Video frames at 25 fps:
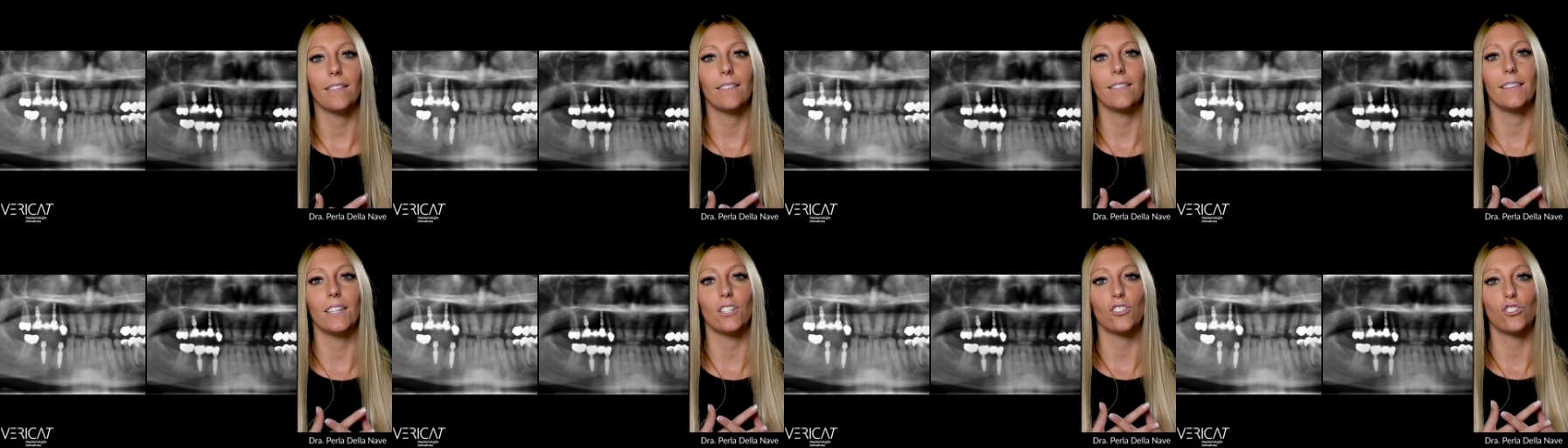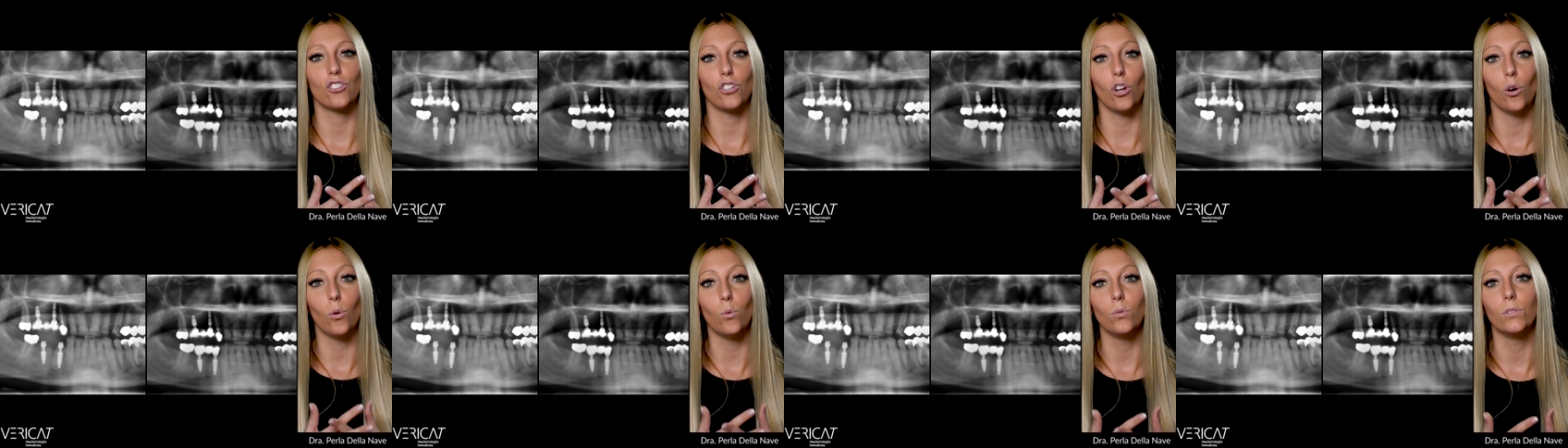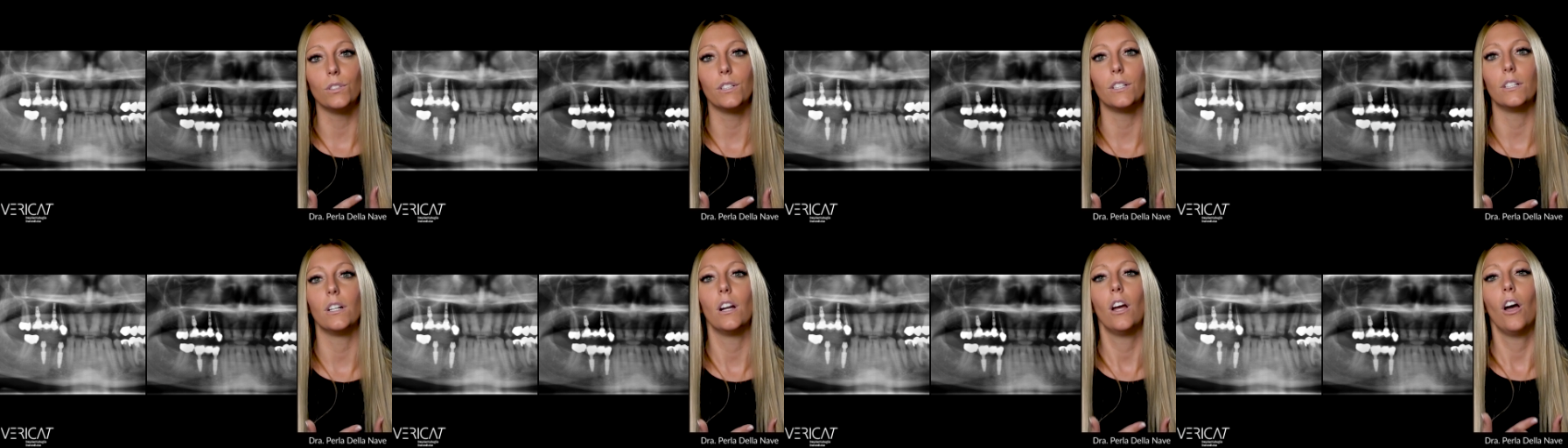the
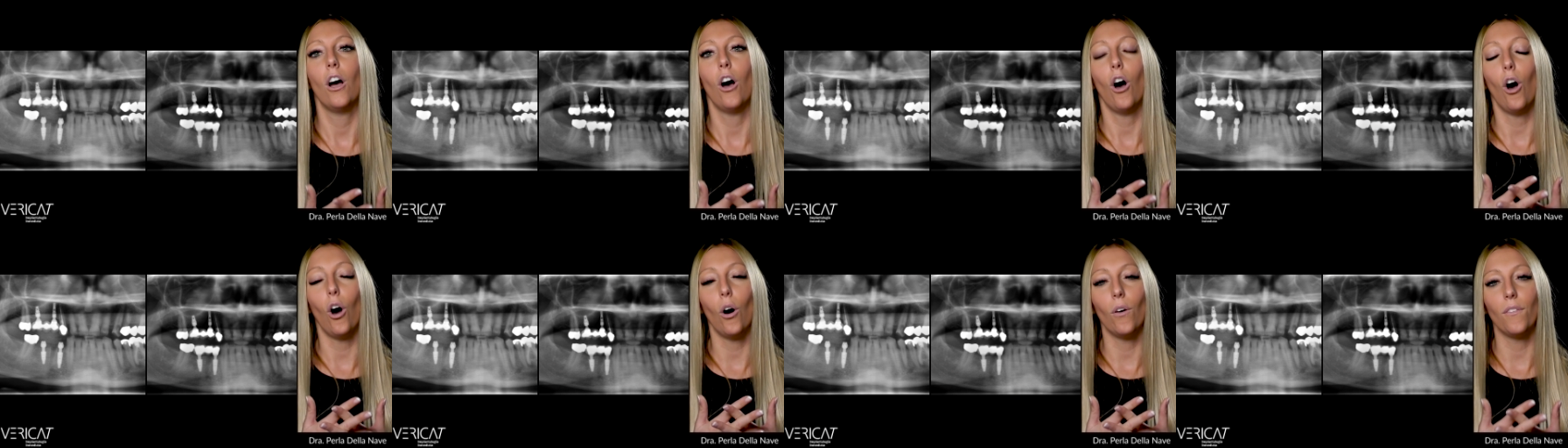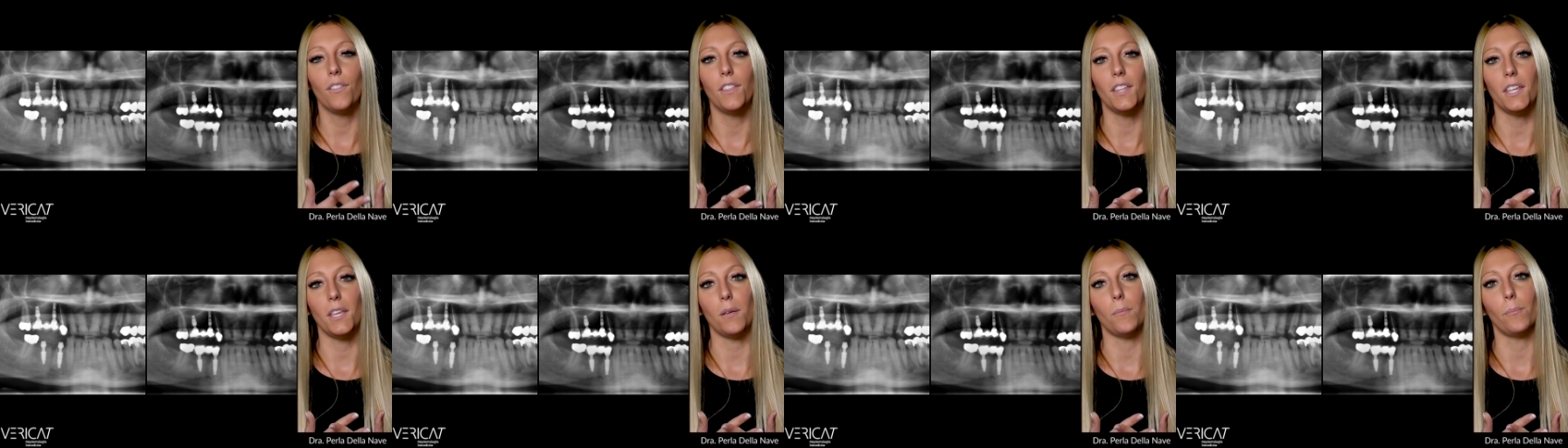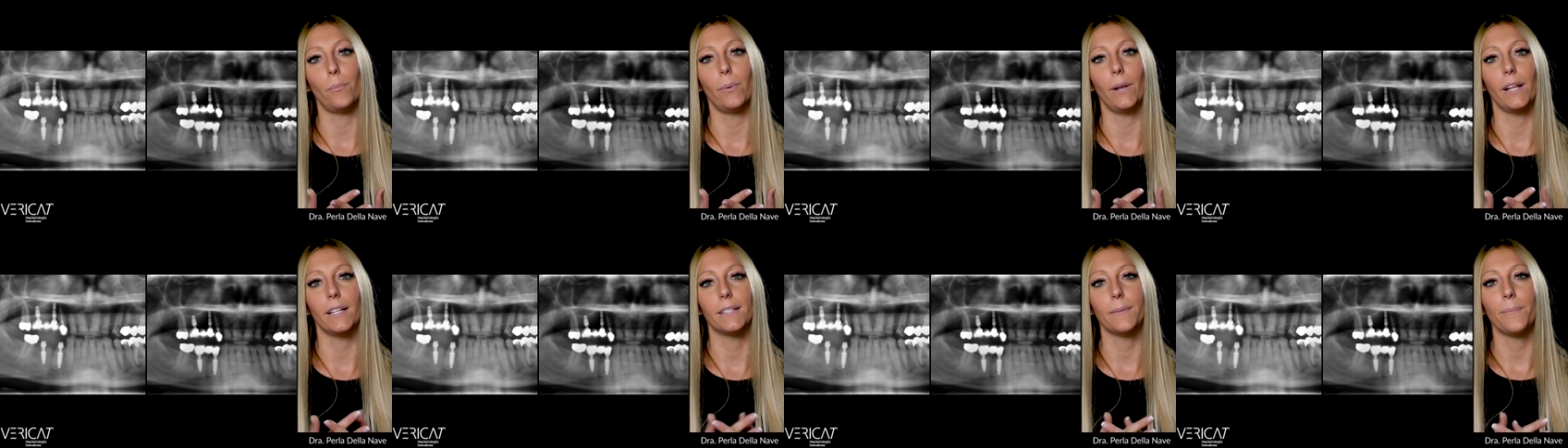shoulder of the
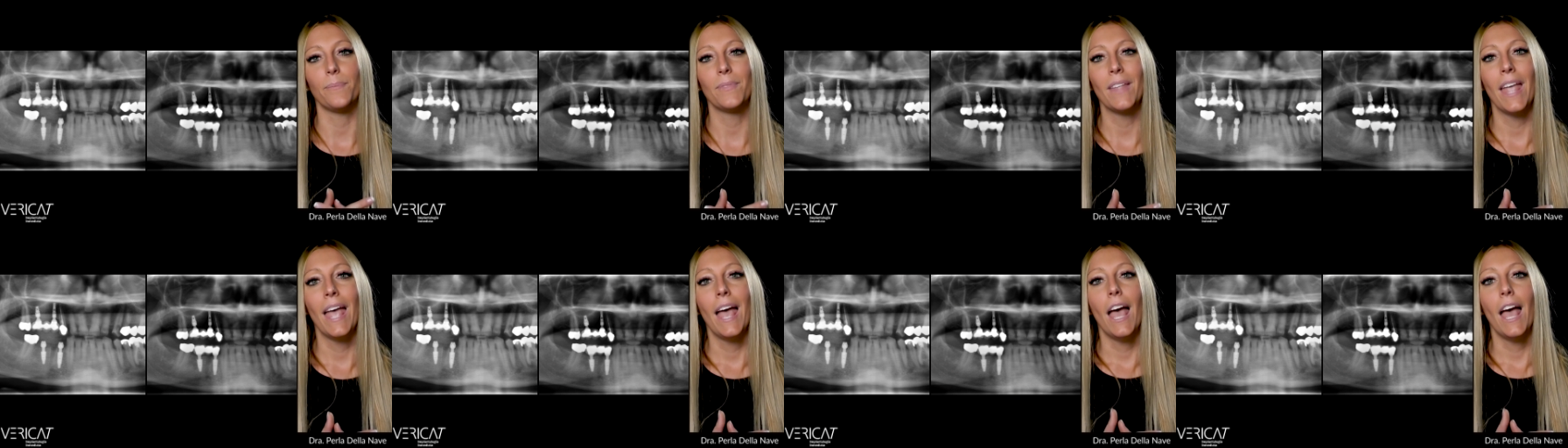implant.